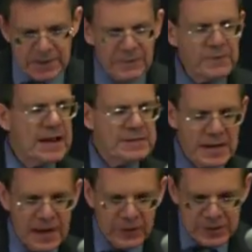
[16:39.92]
The
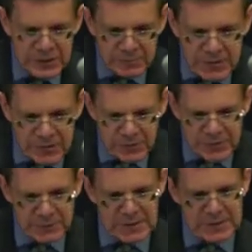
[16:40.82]
facile
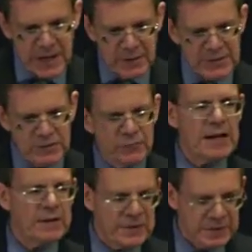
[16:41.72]
dismissals of Islam as
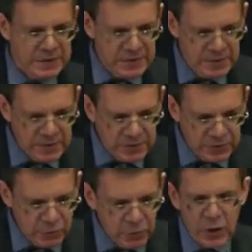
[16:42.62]
irrelevant
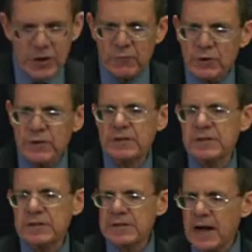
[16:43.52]
no longer
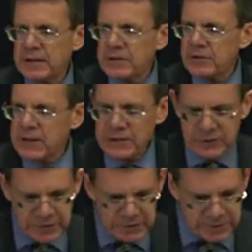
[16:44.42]
worked to silence
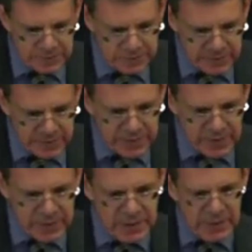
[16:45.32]
questions.
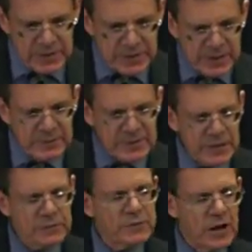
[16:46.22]
Said
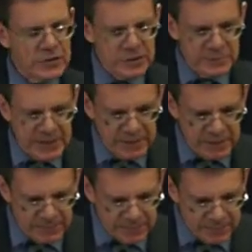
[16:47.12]
himself dodged the media.